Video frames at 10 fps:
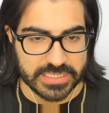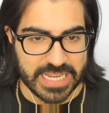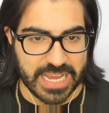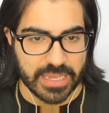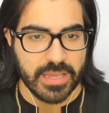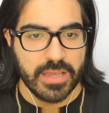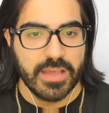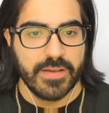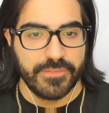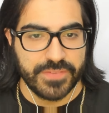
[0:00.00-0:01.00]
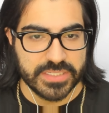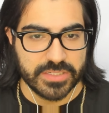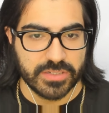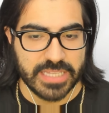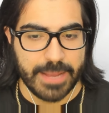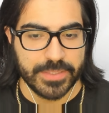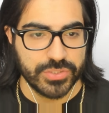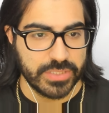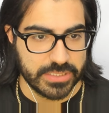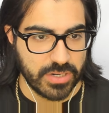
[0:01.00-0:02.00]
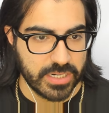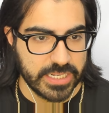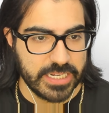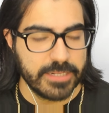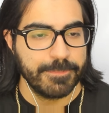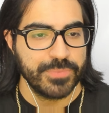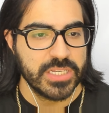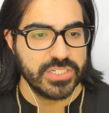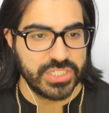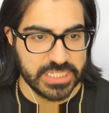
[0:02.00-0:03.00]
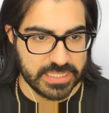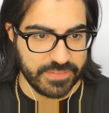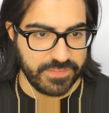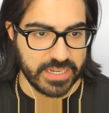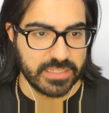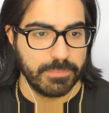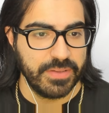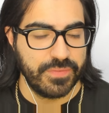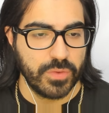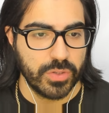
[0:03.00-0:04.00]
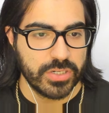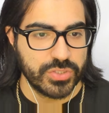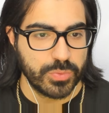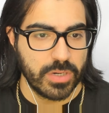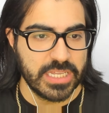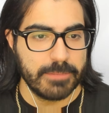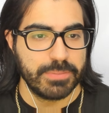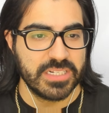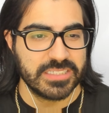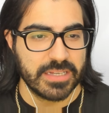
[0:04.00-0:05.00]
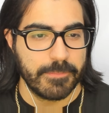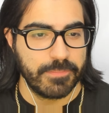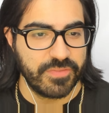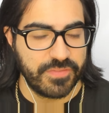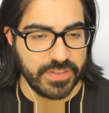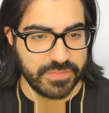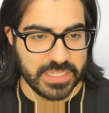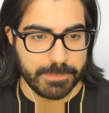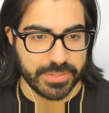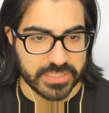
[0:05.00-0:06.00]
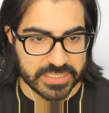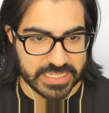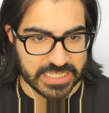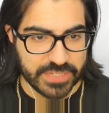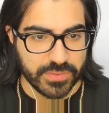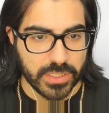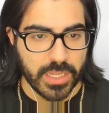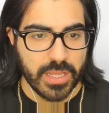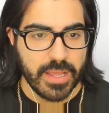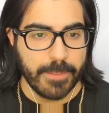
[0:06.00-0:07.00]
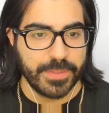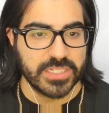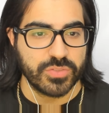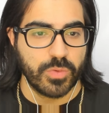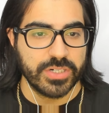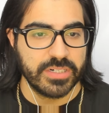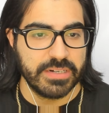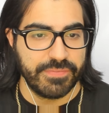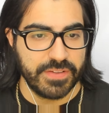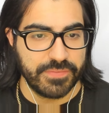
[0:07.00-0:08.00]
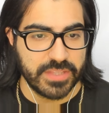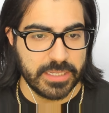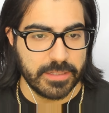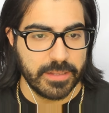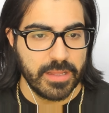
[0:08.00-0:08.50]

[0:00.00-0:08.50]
attack, physical damage to the target. Shield effect. Before, 20 plus 50 per skill level plus 150%